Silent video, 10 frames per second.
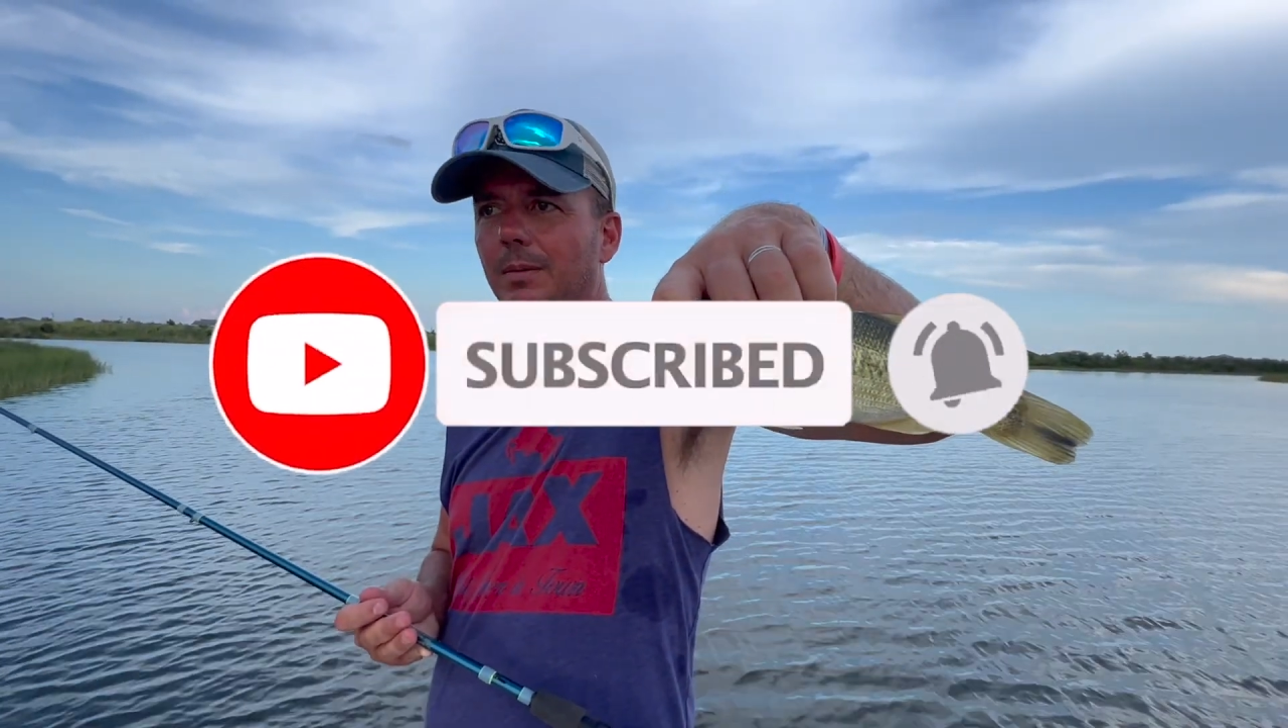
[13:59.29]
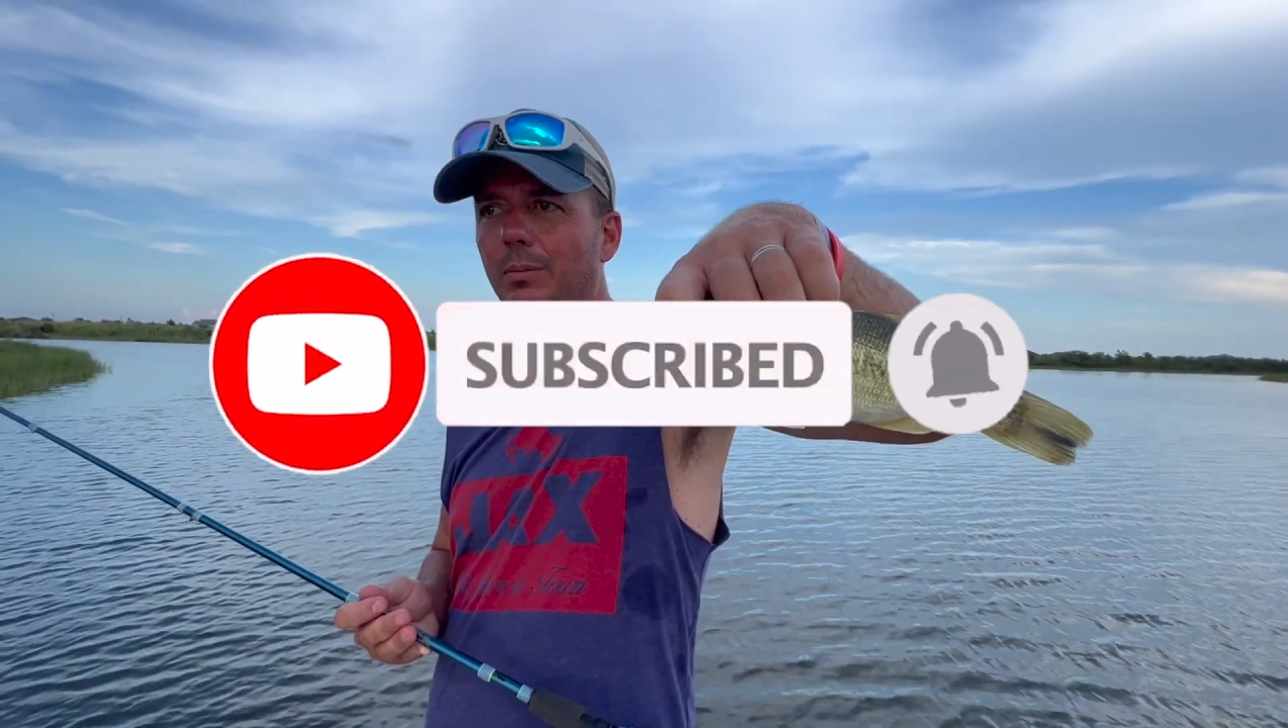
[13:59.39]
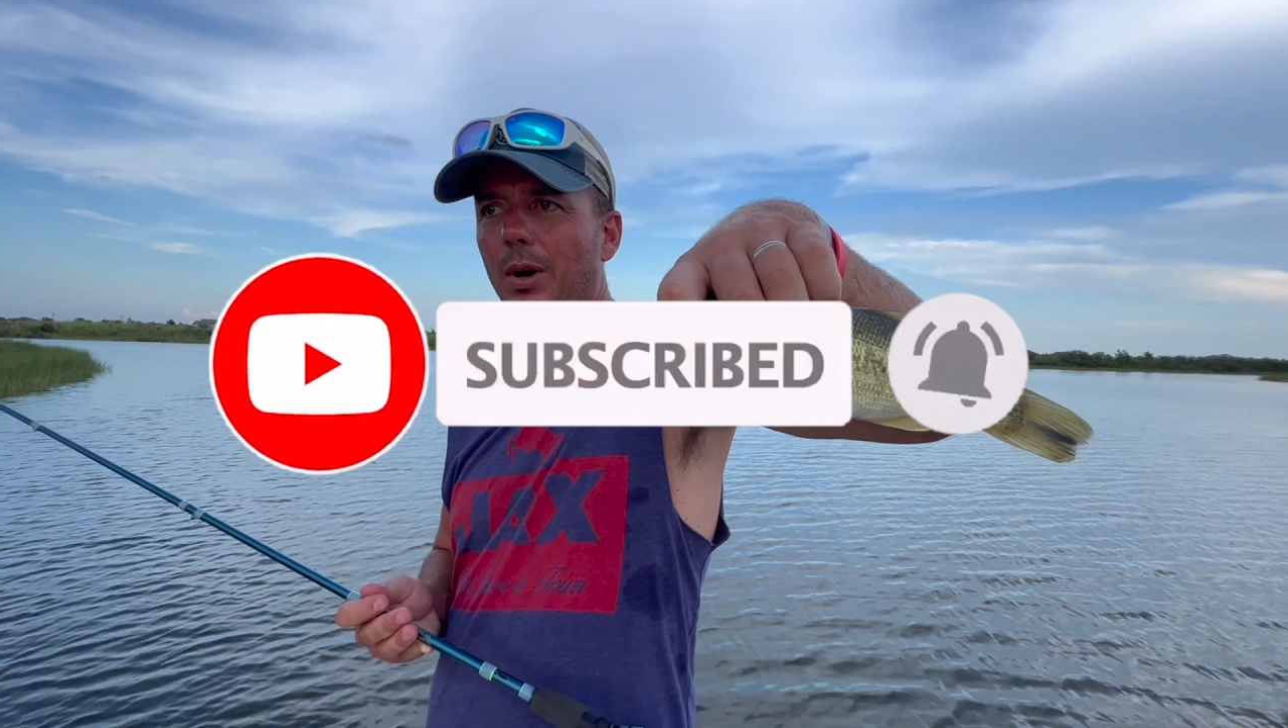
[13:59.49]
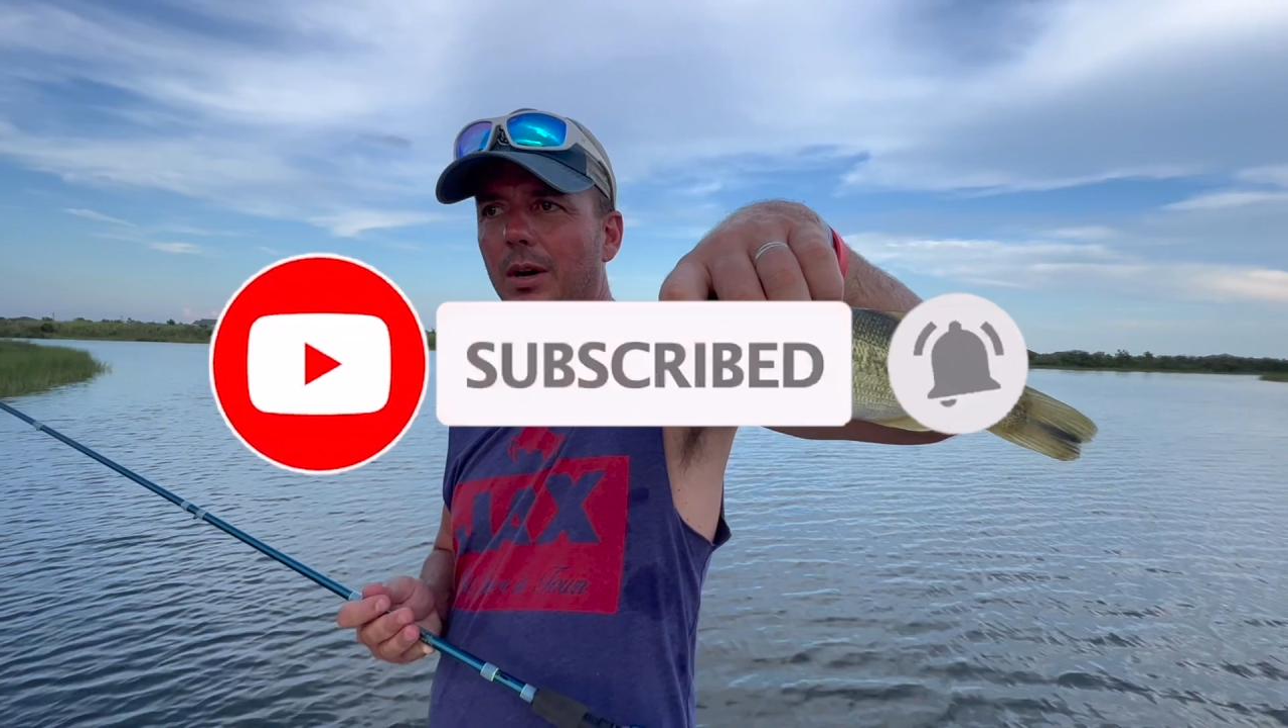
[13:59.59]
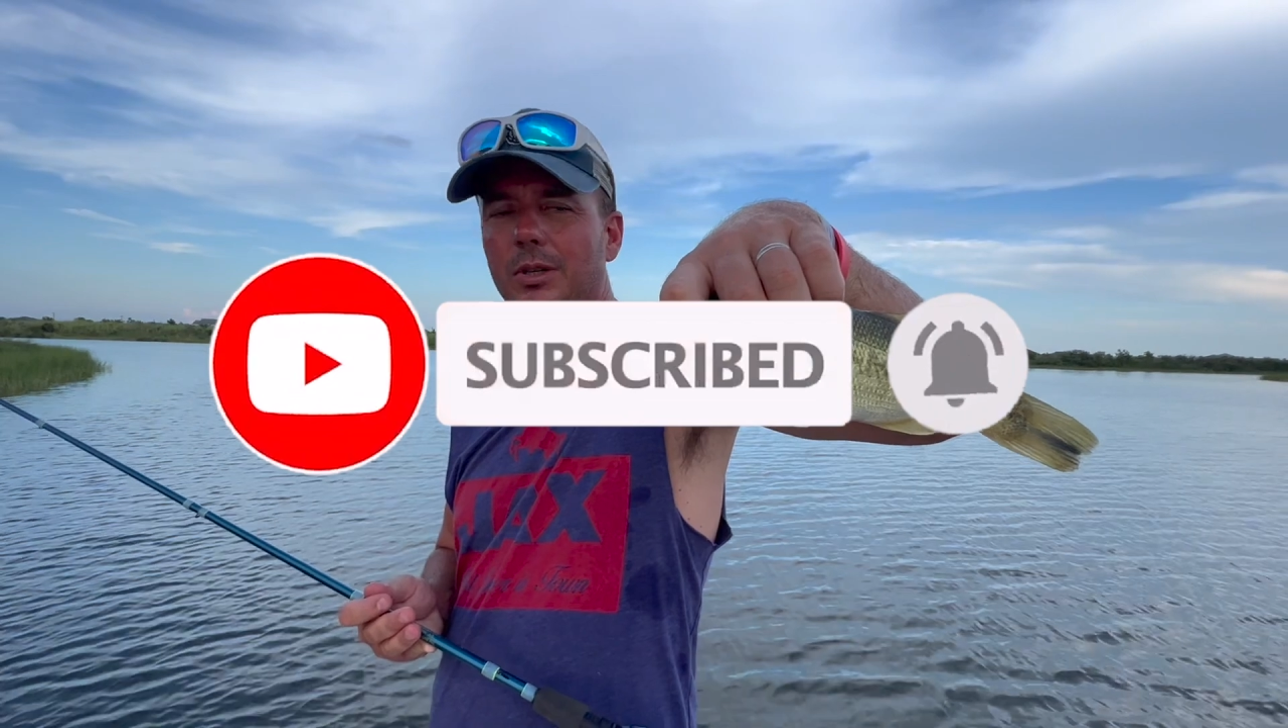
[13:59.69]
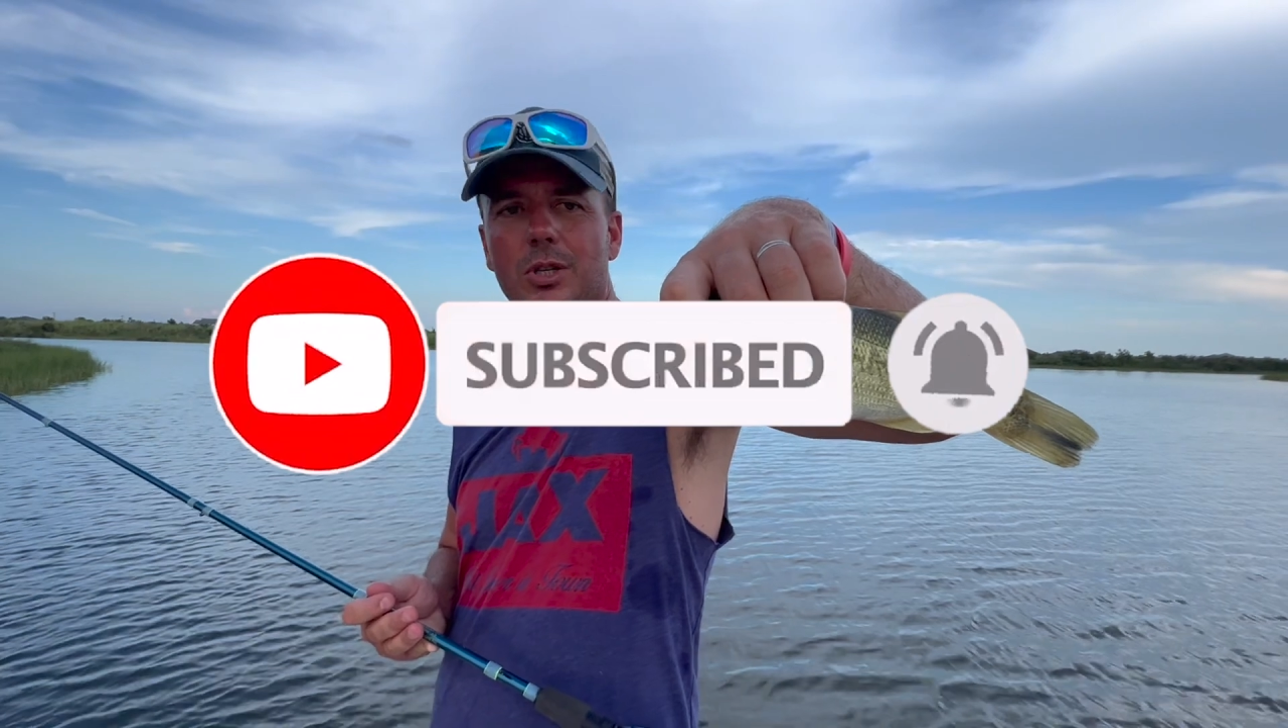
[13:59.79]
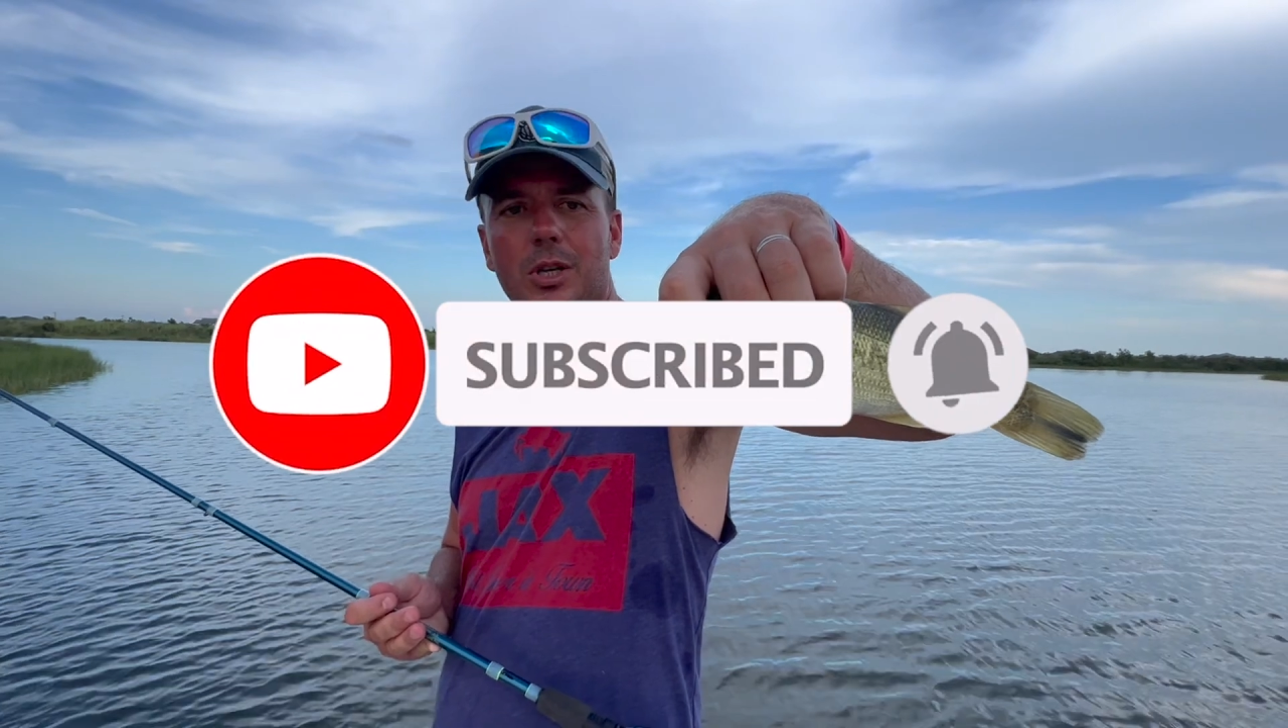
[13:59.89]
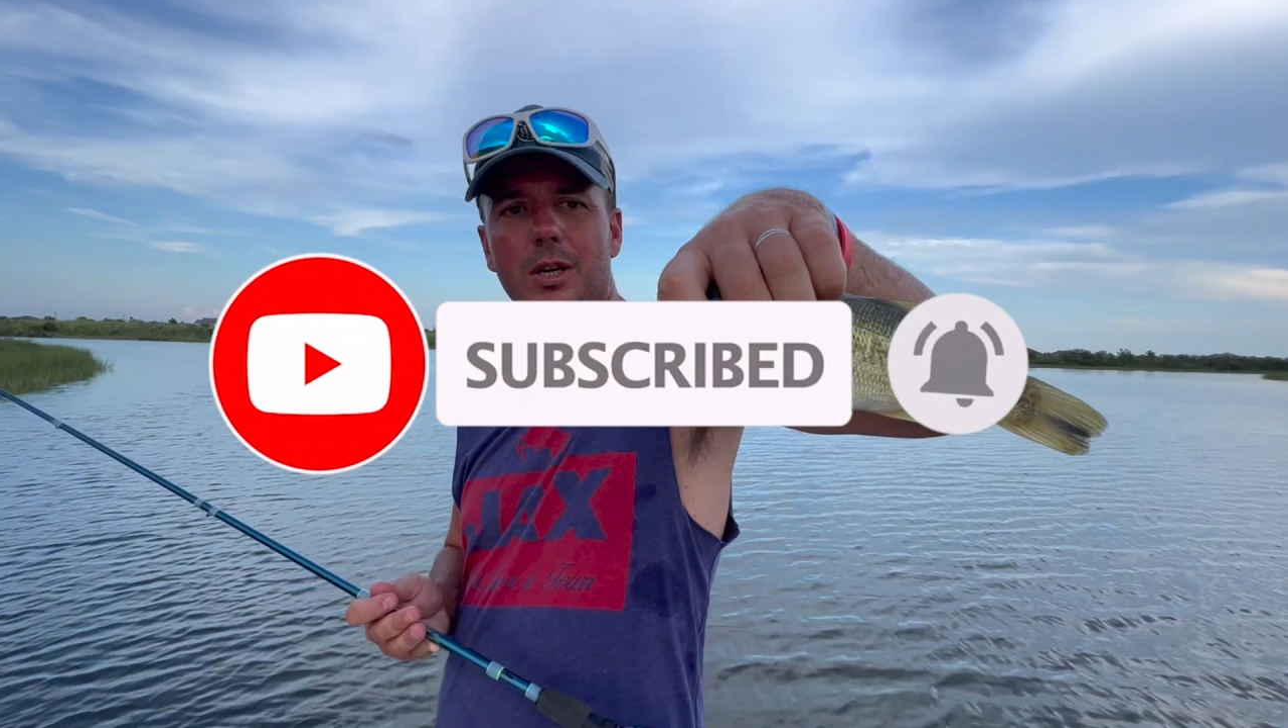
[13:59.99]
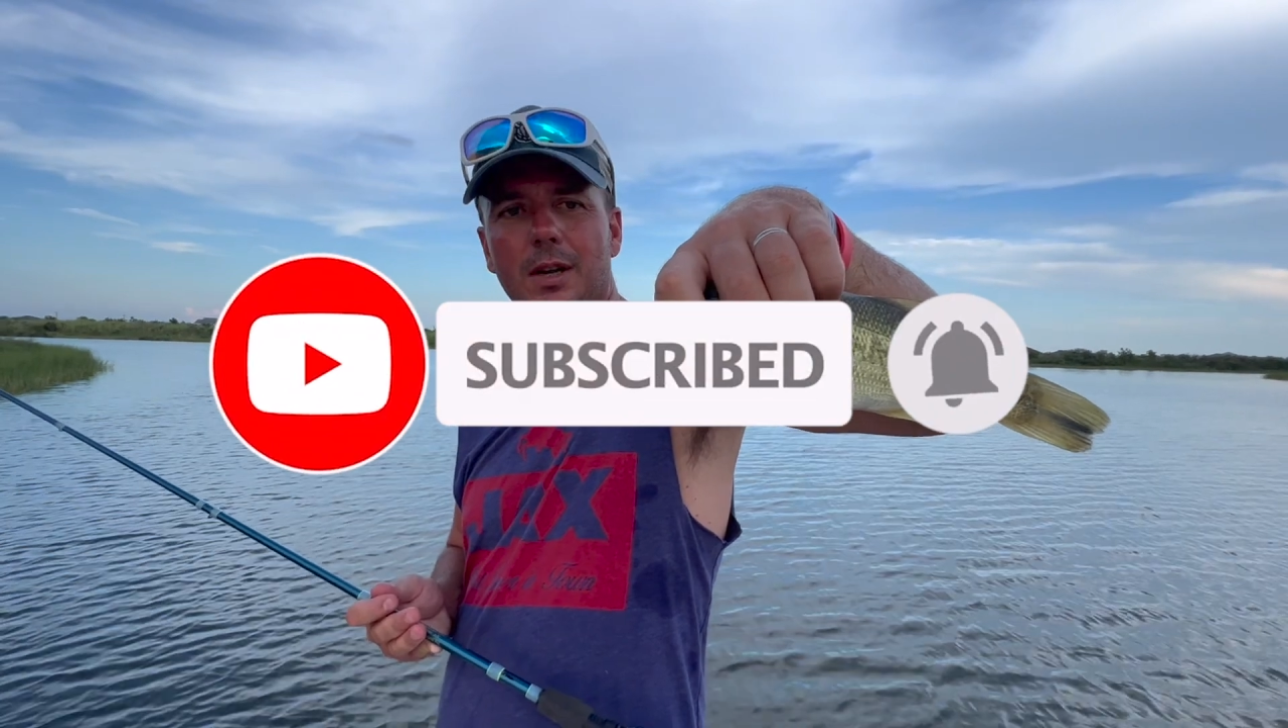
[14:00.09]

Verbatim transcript: Perch.